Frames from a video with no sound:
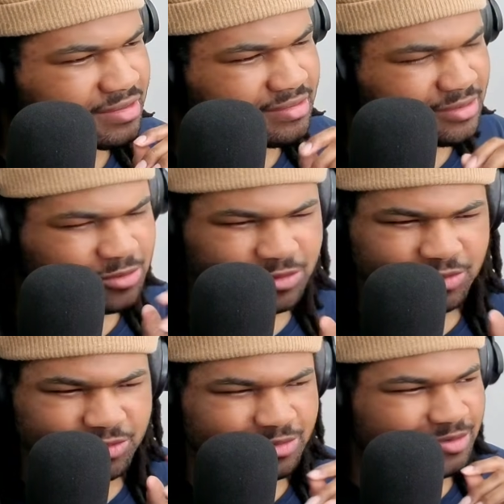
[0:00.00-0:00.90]

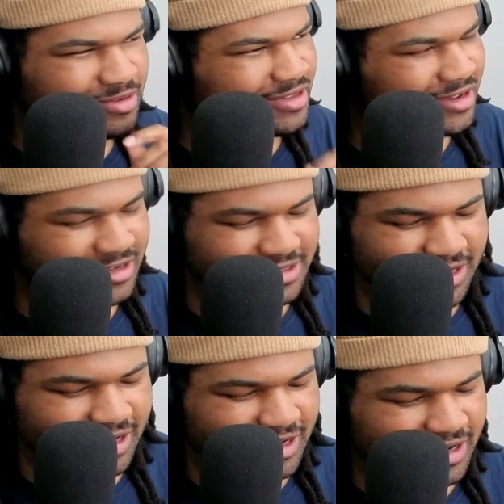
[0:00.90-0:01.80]
Ooh, like I
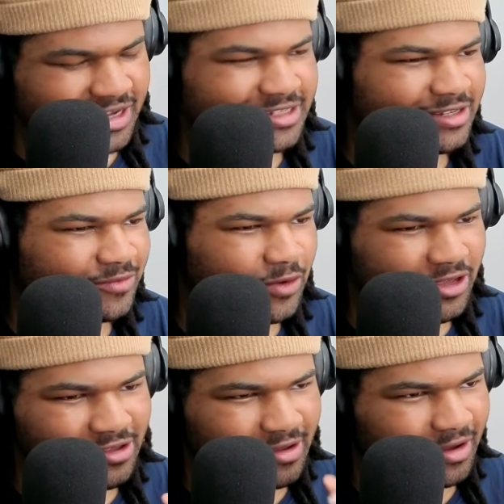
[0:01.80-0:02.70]
said, that nice how his voice
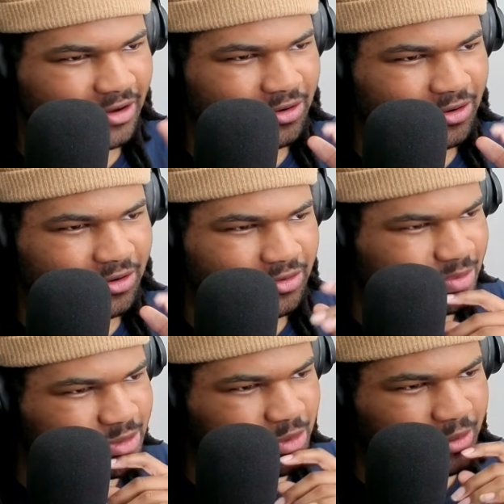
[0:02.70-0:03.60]
echoed
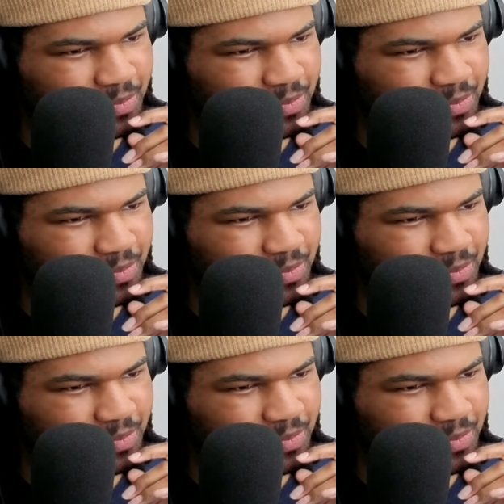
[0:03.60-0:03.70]
as well.